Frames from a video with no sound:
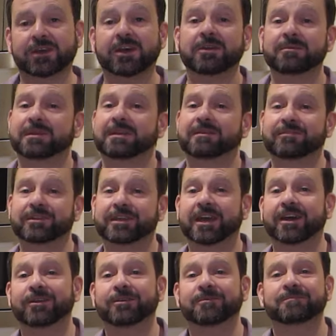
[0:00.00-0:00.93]
I hope you give it a
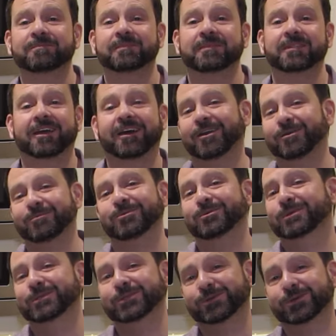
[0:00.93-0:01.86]
go. I hope you
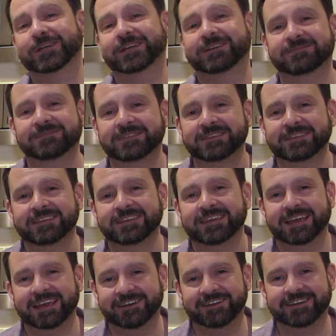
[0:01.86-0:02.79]
enjoy it.
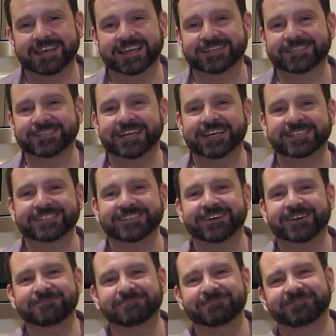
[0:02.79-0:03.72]
And I'll catch you next
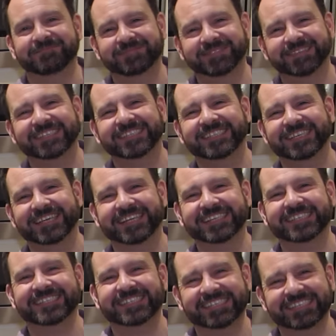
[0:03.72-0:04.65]
time.
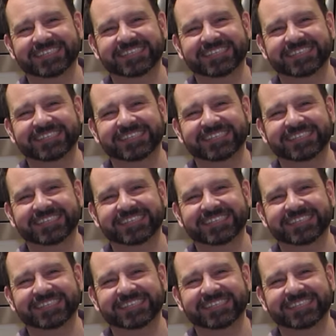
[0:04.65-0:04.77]
Cheers.